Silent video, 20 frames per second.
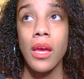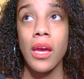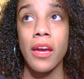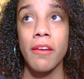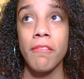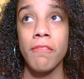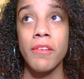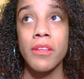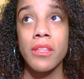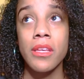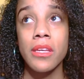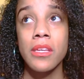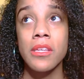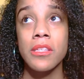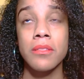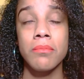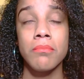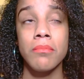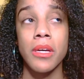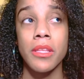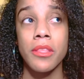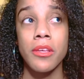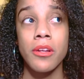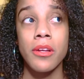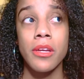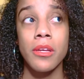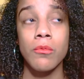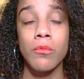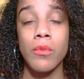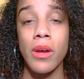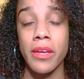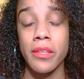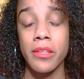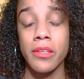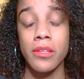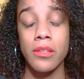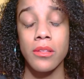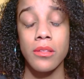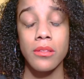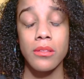I feel like his mother and
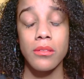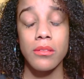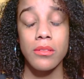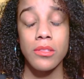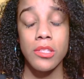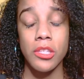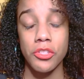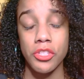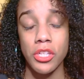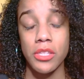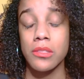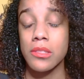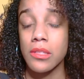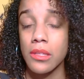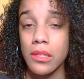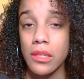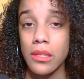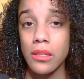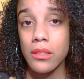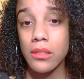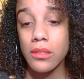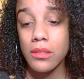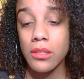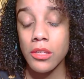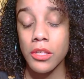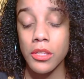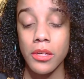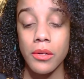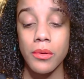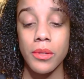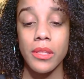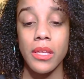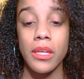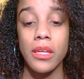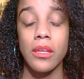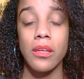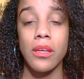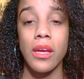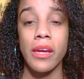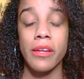Ryland suggested it, you know, and
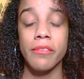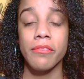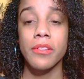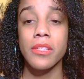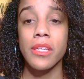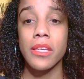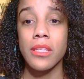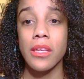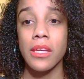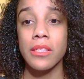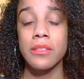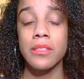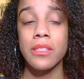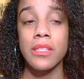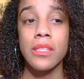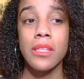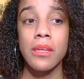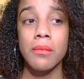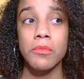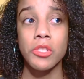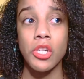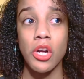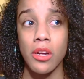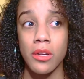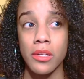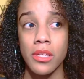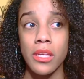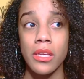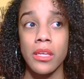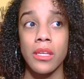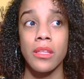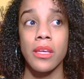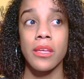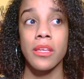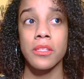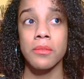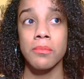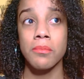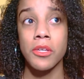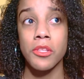they, I feel like I see them talking and like
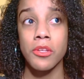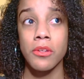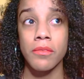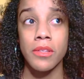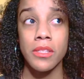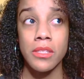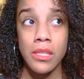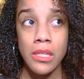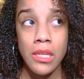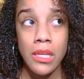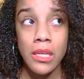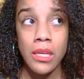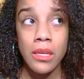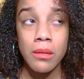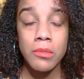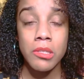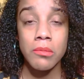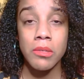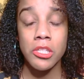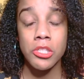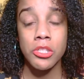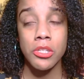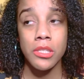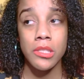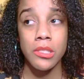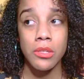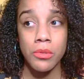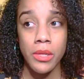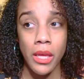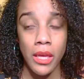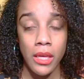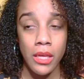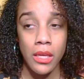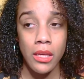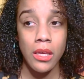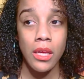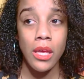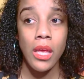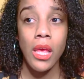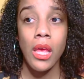his mother visiting him to make sure he's
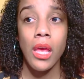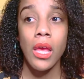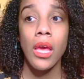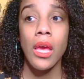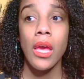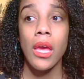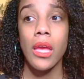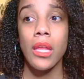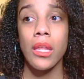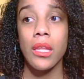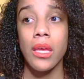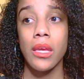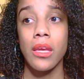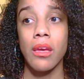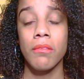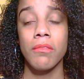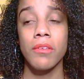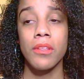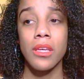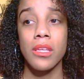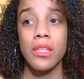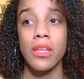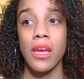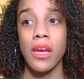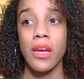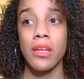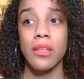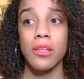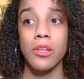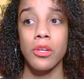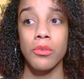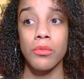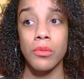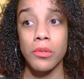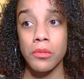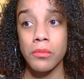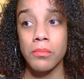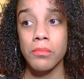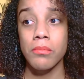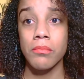okay and like I feel like they had like a
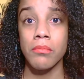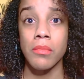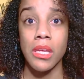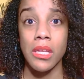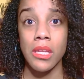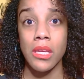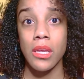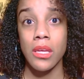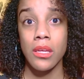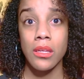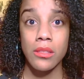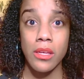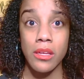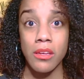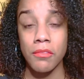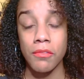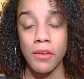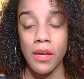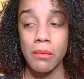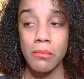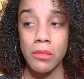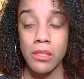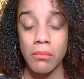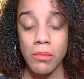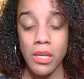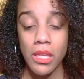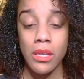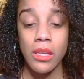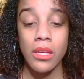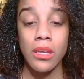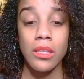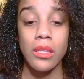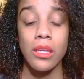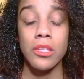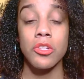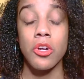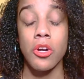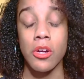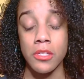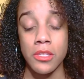group meeting like a family meeting and they
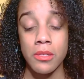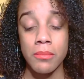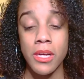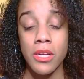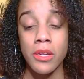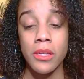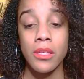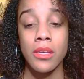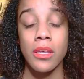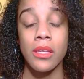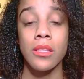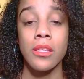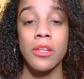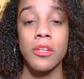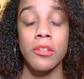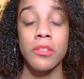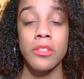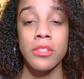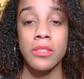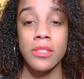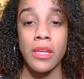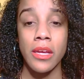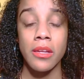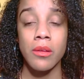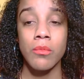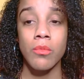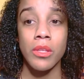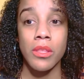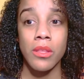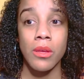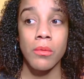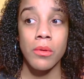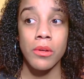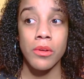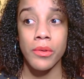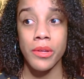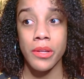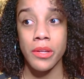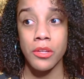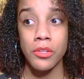talked about it and they decided what they were
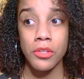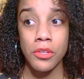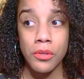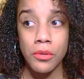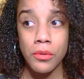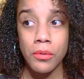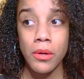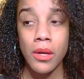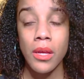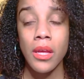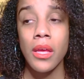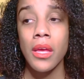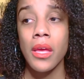going to do